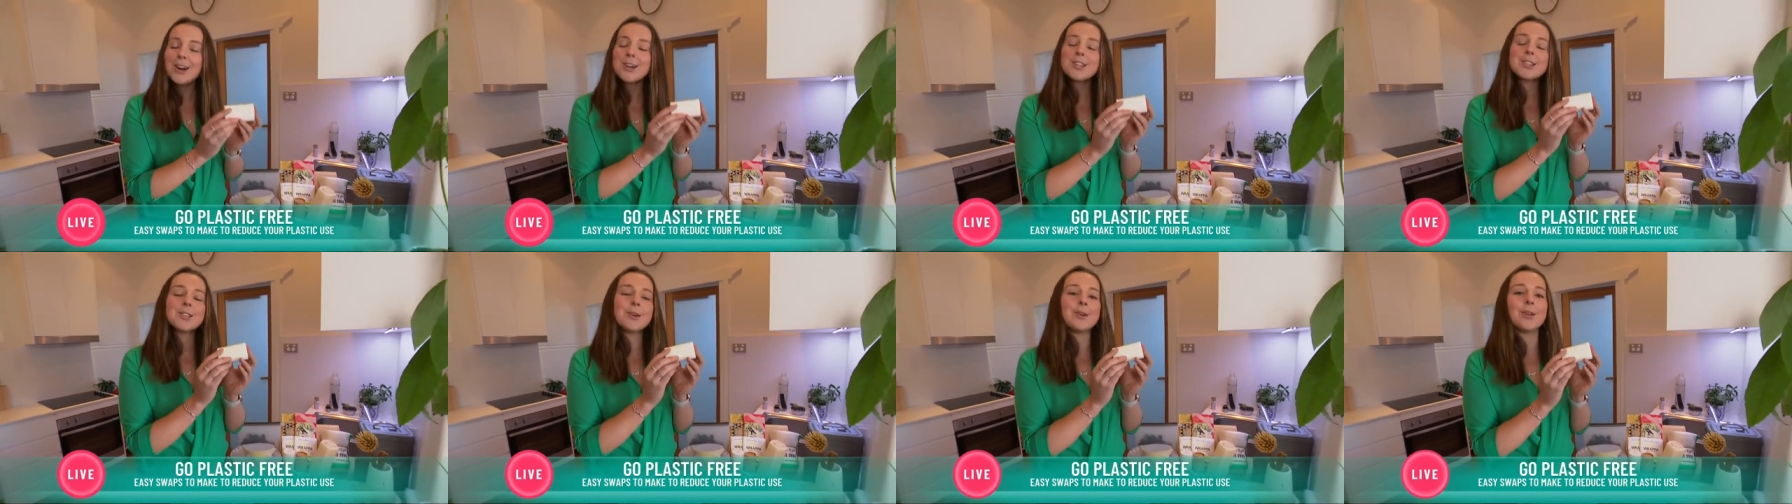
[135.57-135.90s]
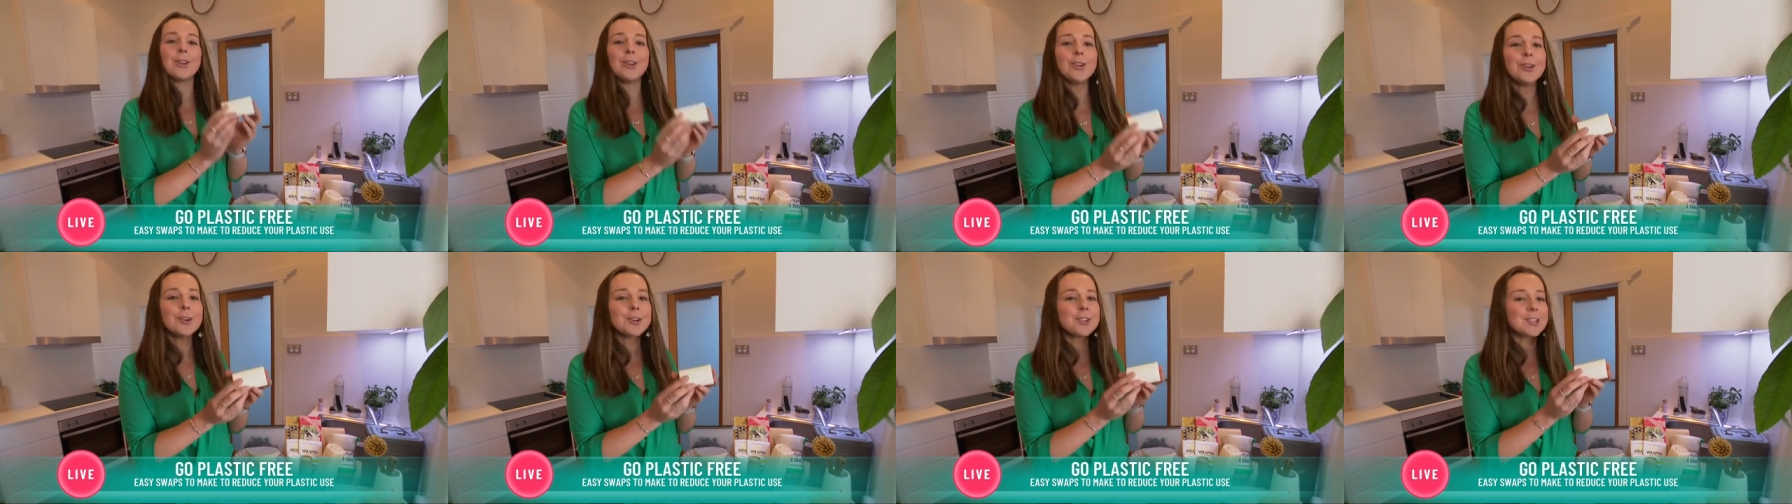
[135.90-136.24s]
So it
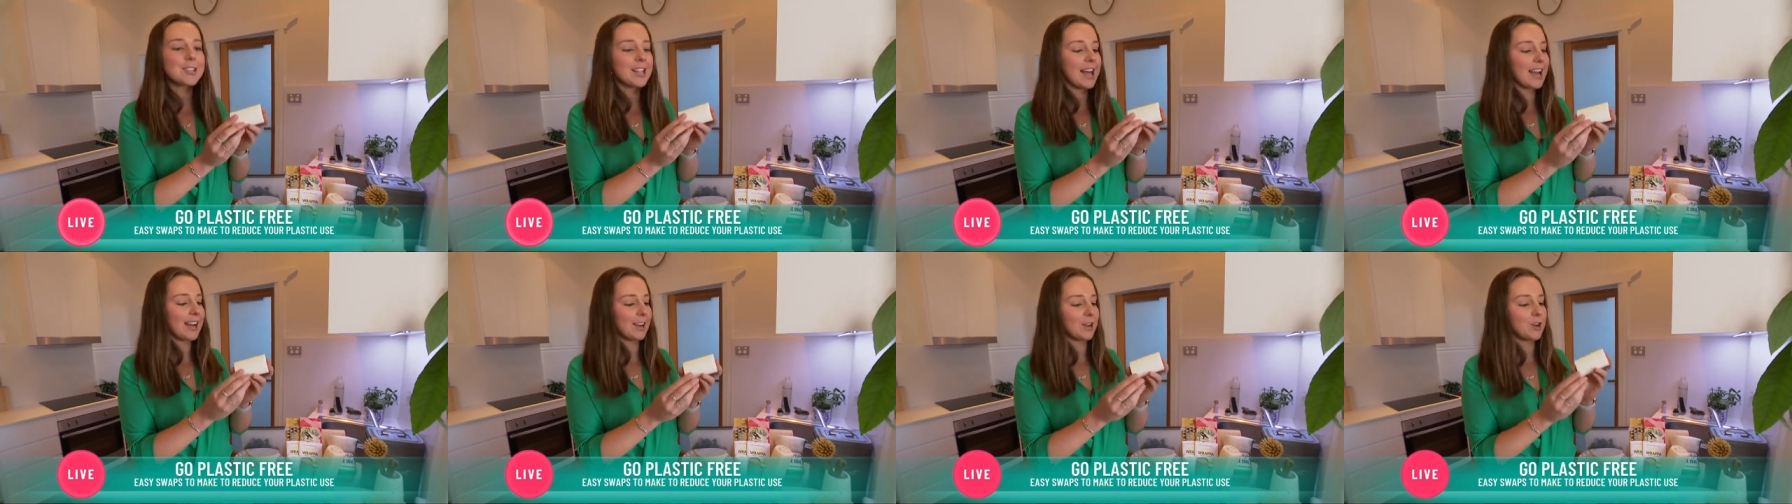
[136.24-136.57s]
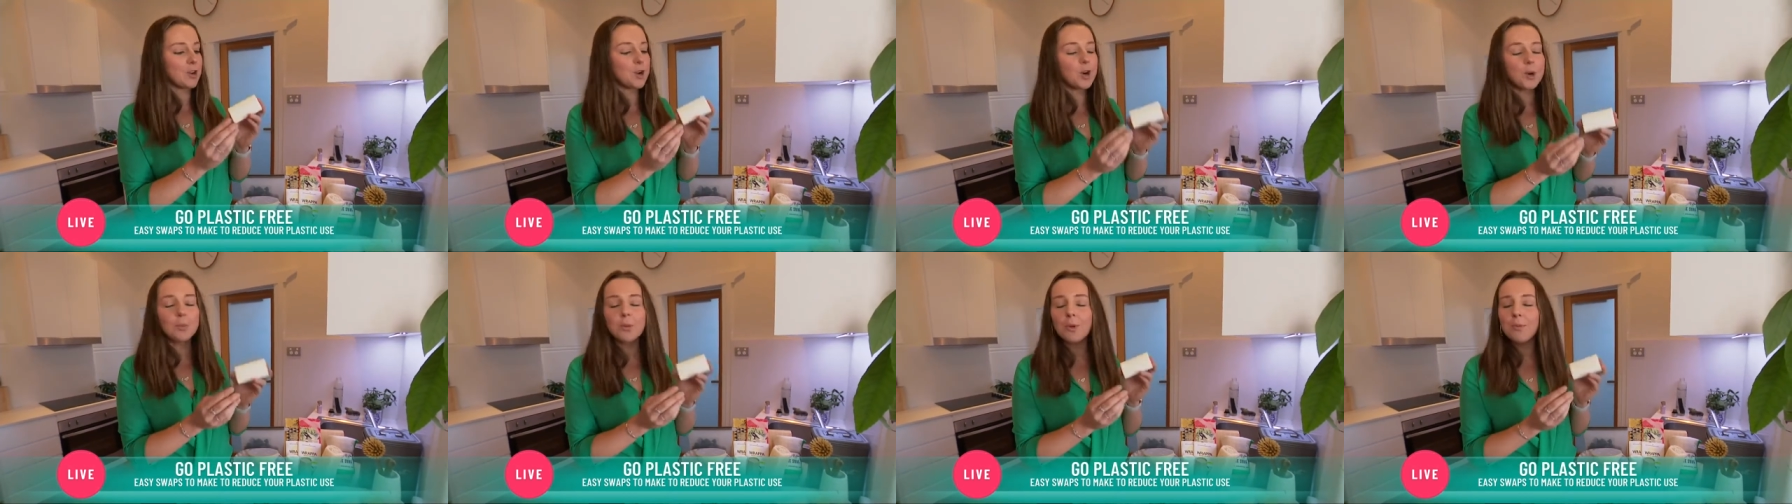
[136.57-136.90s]
looks like a
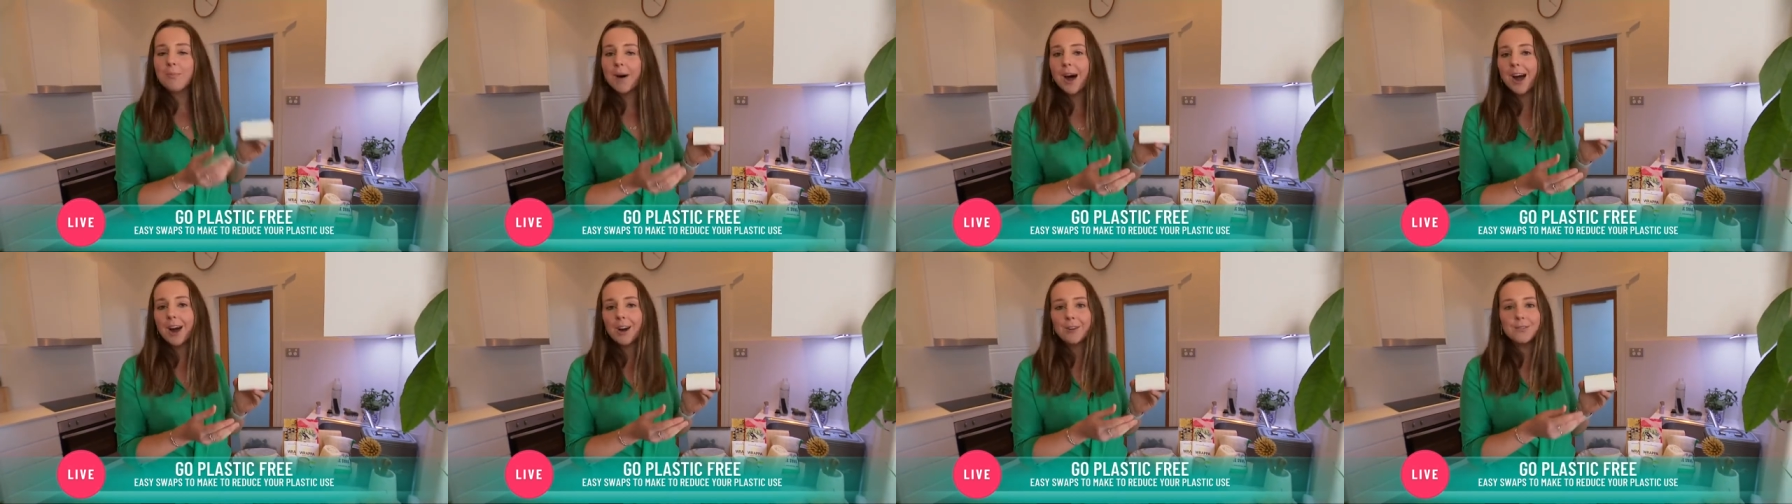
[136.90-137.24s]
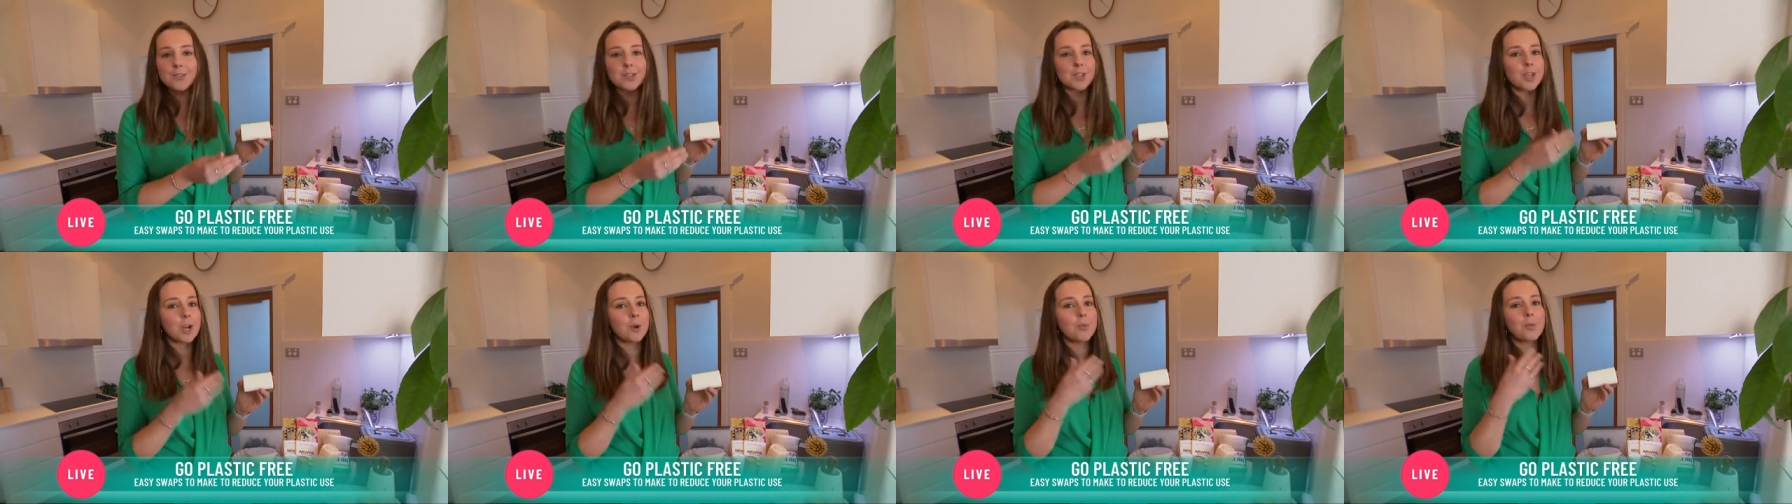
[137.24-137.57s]
normal bar
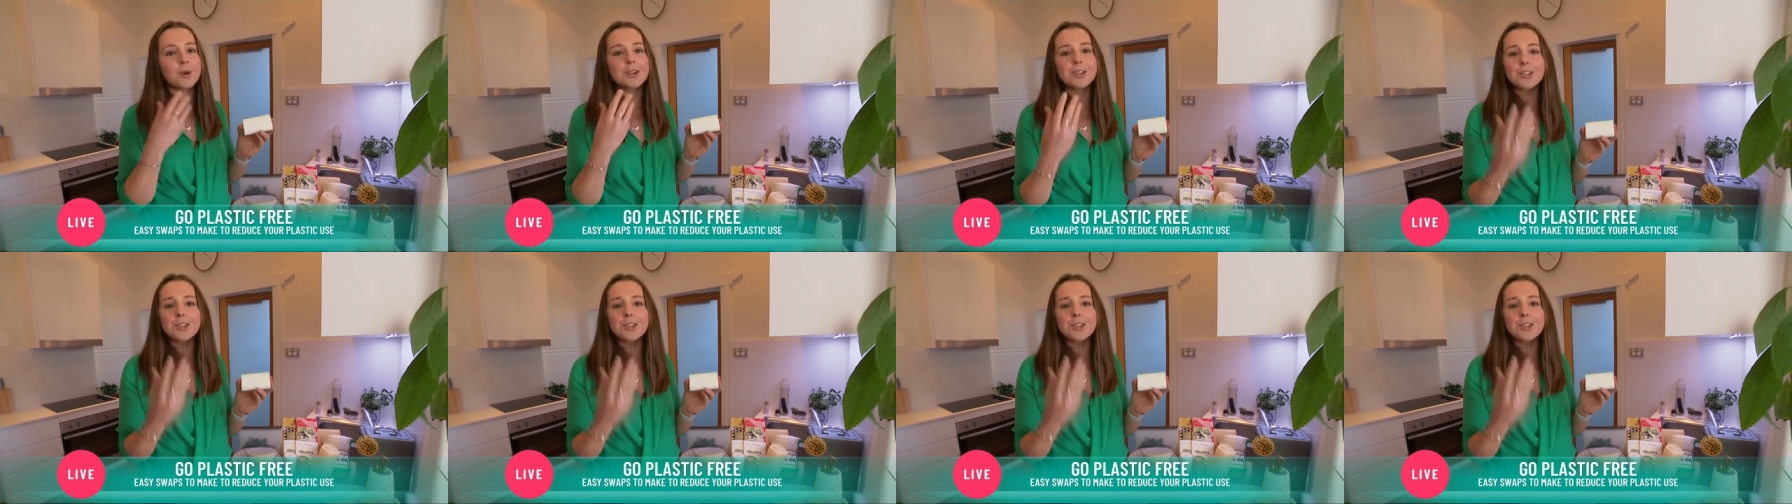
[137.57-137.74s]
of soap.